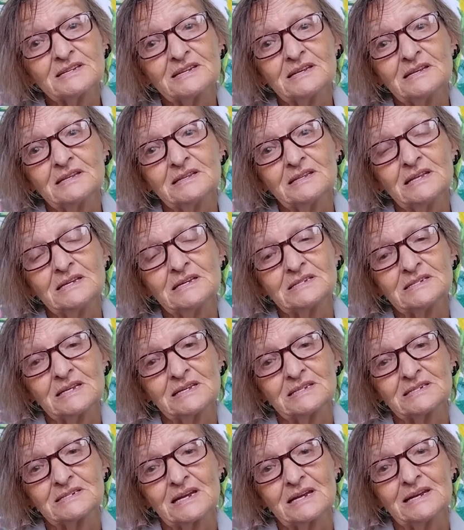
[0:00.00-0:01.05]
these
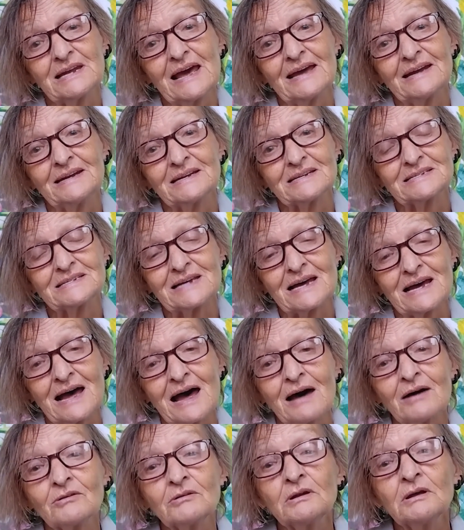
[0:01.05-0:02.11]
things are letting us
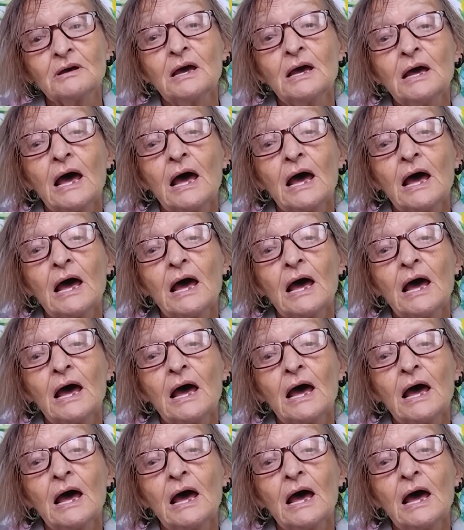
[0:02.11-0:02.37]
down.